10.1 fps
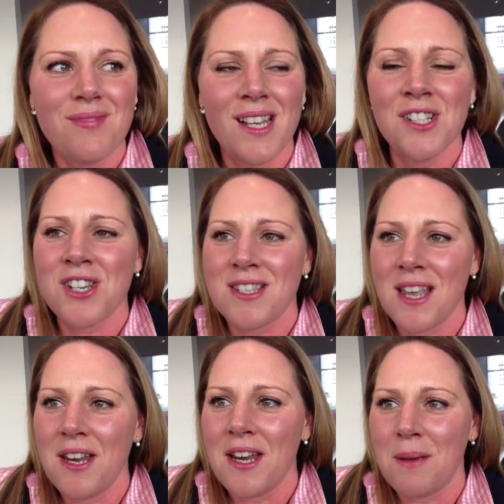And she
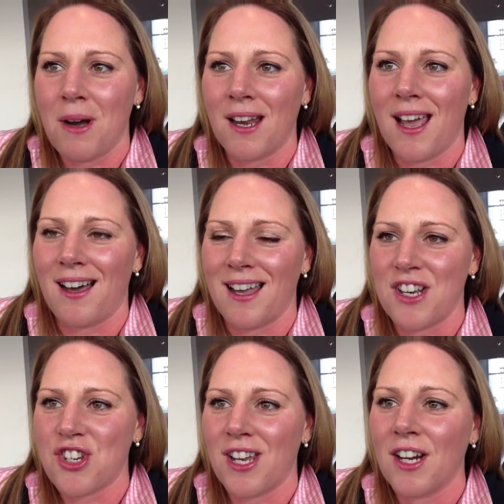sent an email out
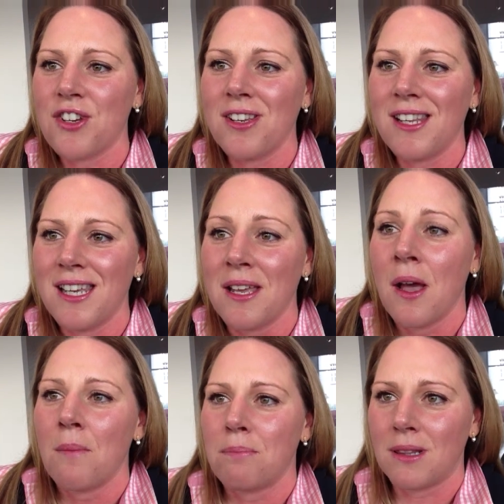and she actually
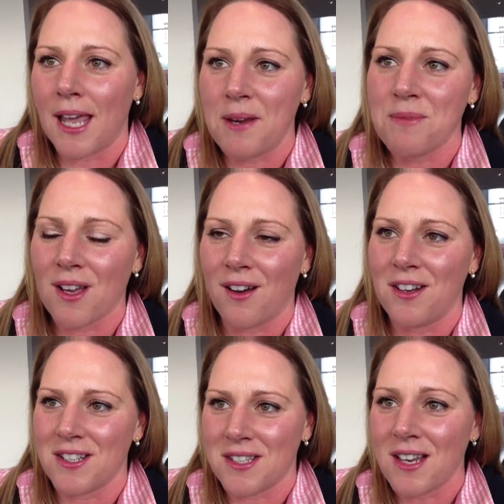blamed it
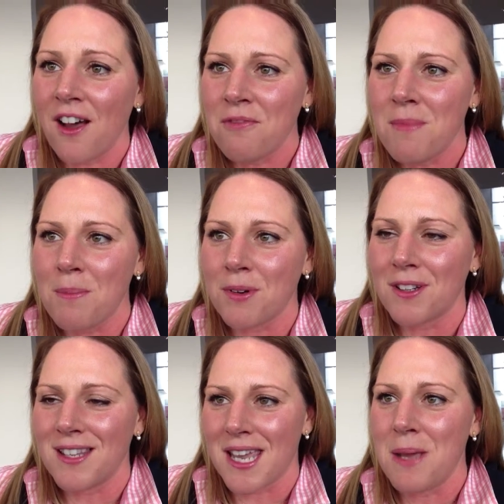on a staff member
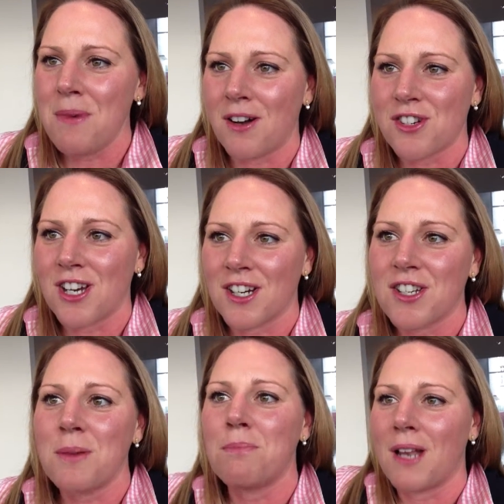in the email. She
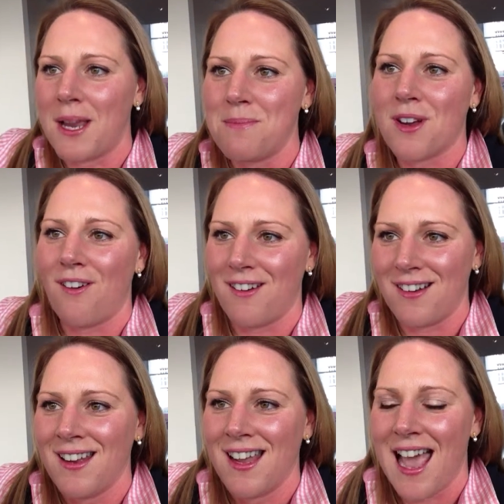actually blamed it on
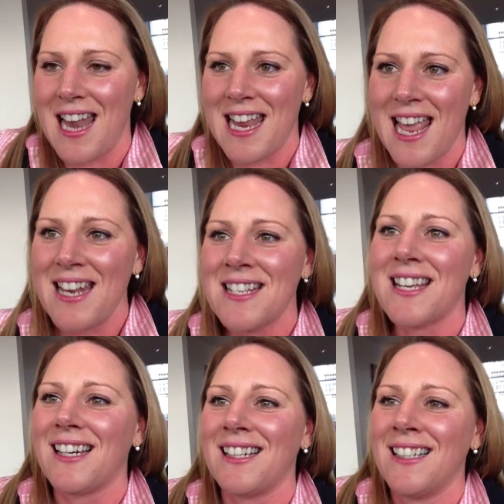an
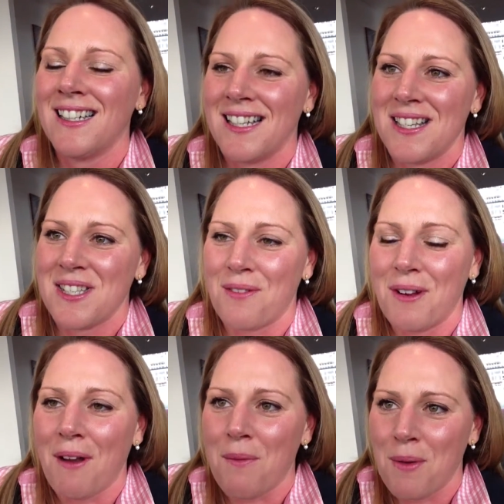editor. So
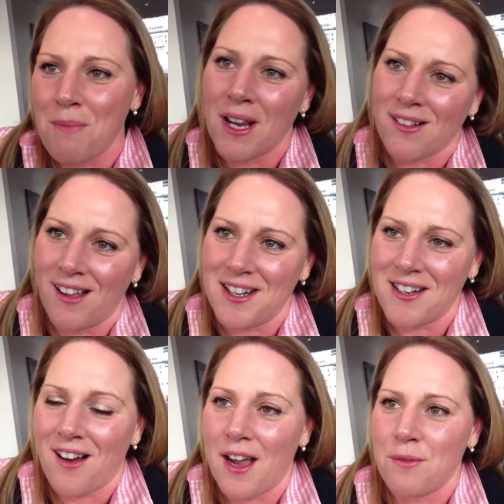anyway, when my client
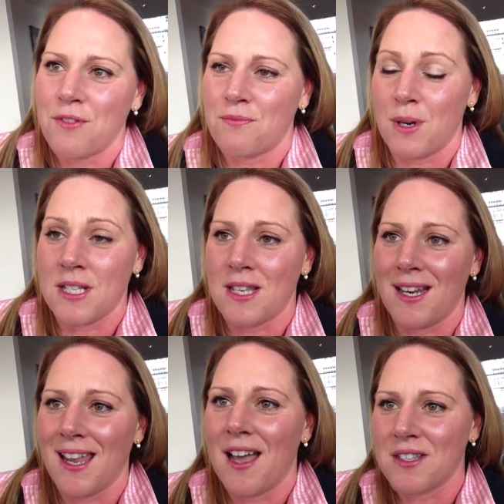and I, we're
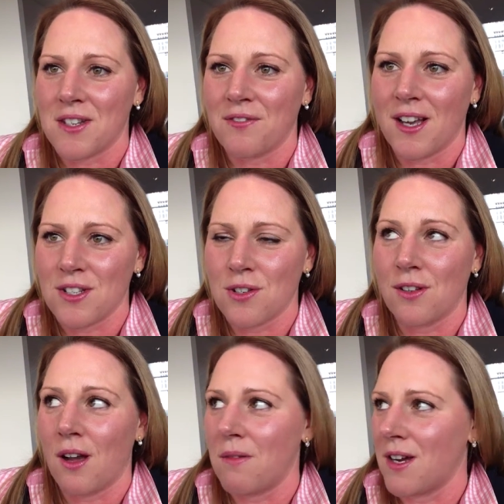sending our stuff out
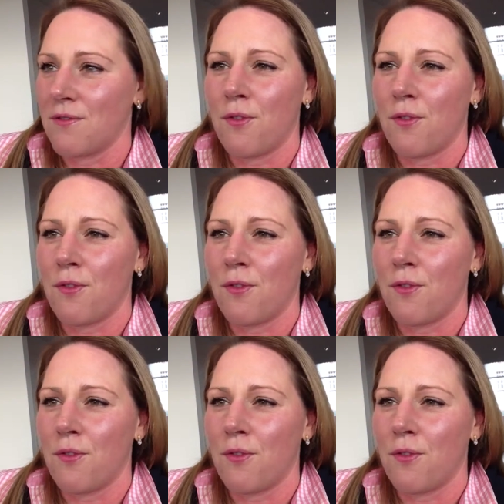to around